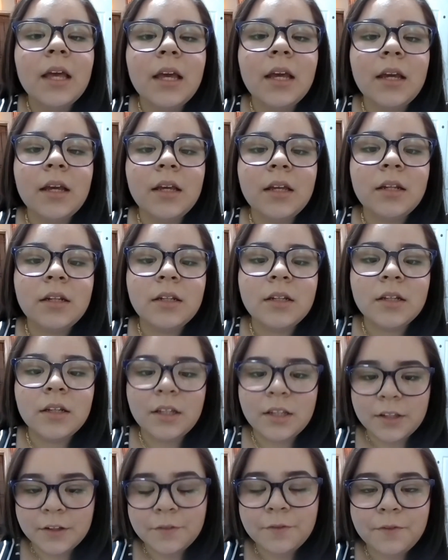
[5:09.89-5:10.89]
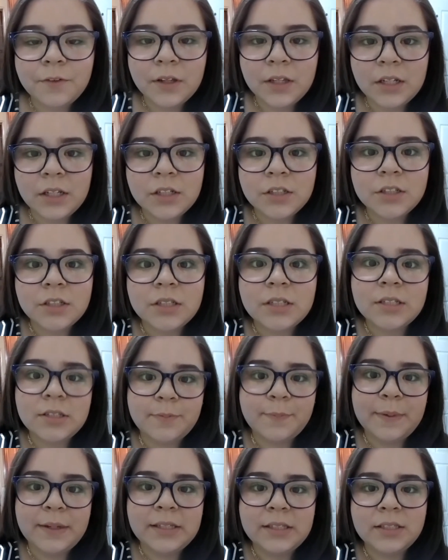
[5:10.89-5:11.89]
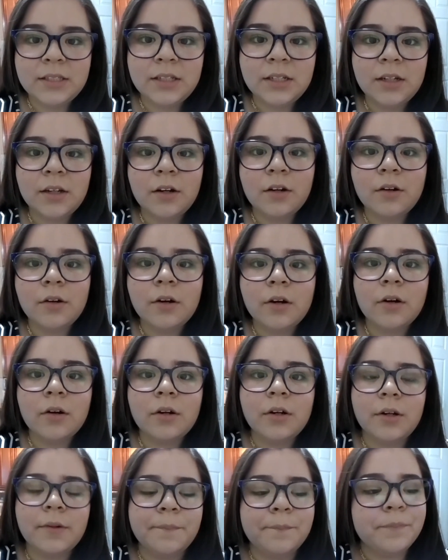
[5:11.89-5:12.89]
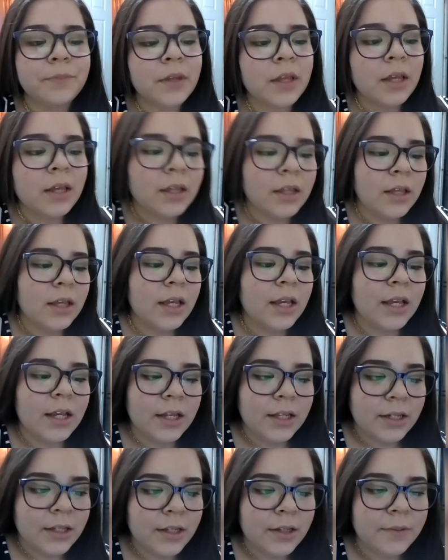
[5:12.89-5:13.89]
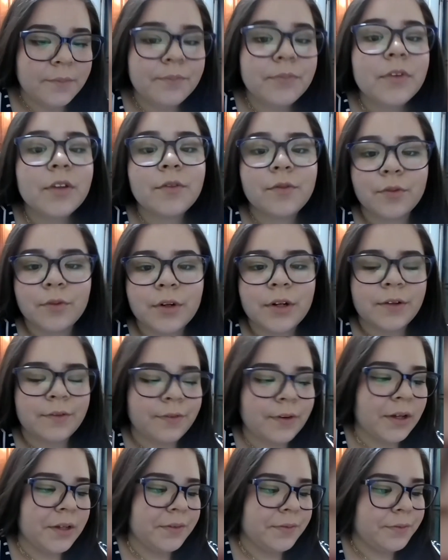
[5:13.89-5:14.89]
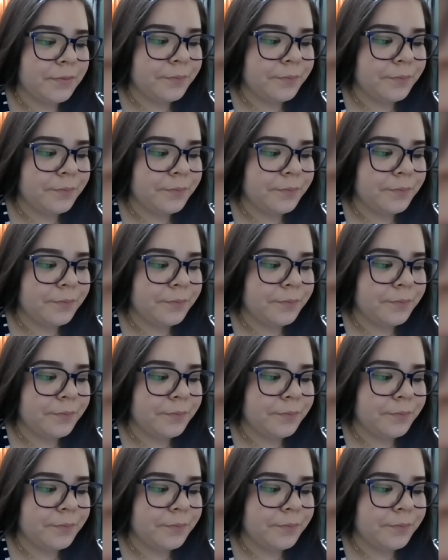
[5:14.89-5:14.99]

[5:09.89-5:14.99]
and he finished this painting on 1845.